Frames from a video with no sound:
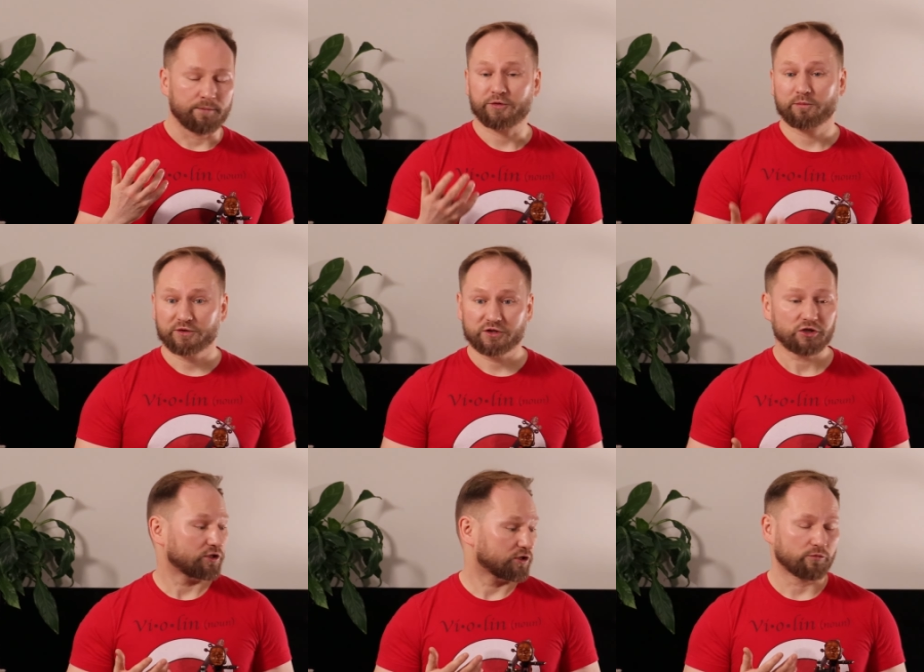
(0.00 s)
your
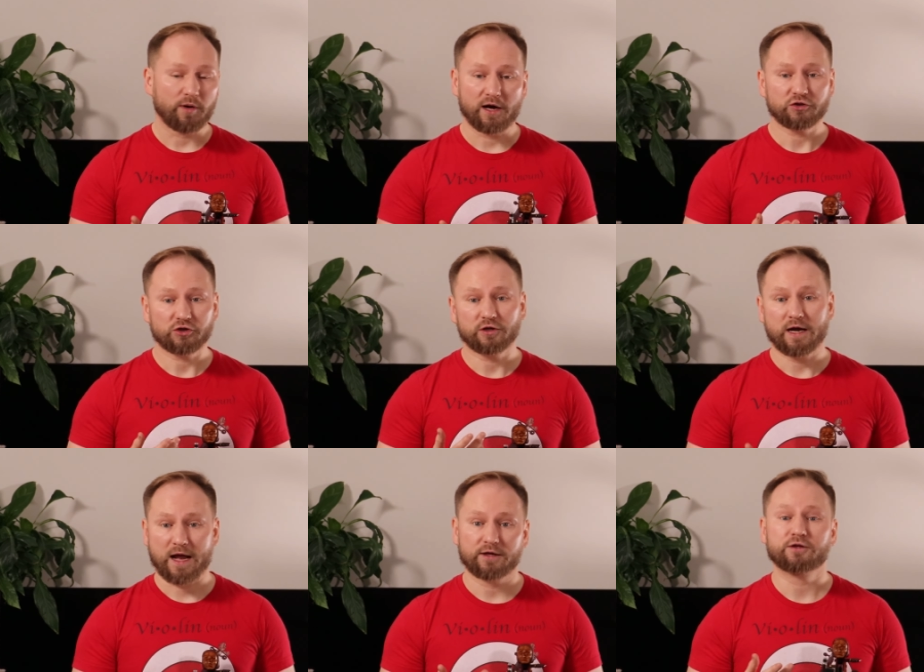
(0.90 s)
positions, your posture,
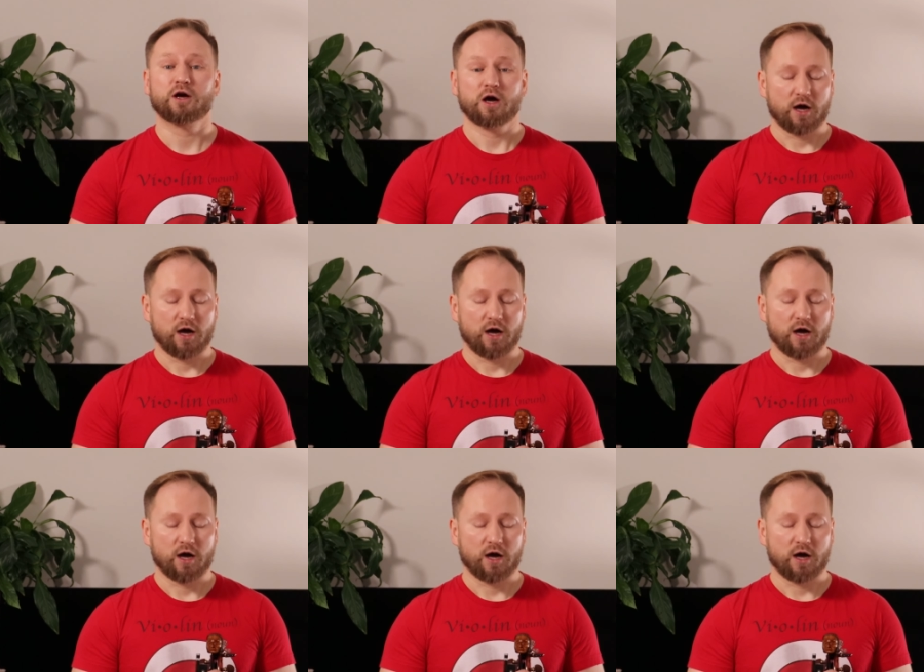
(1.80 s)
and